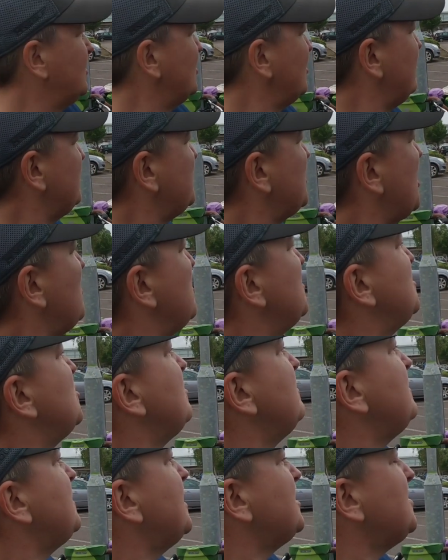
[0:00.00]
tour of Dartmoor,
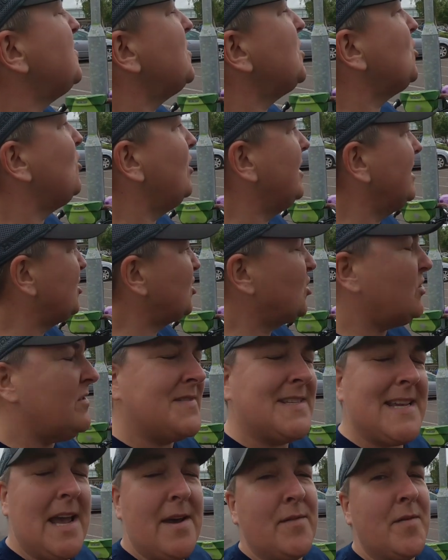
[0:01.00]
tour of, I don't want to call it tour
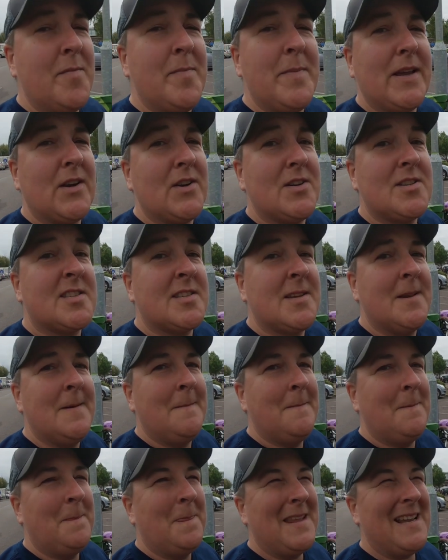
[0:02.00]
of Devon because
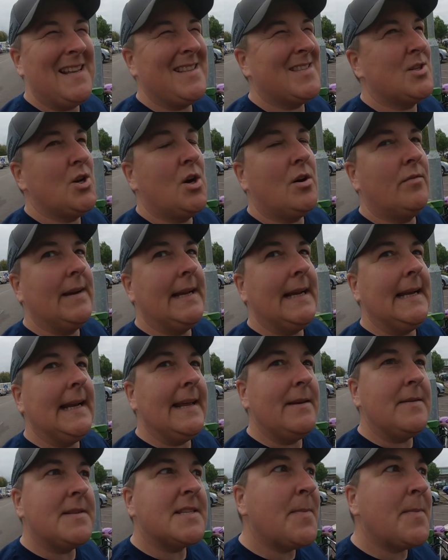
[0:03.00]
it's not really.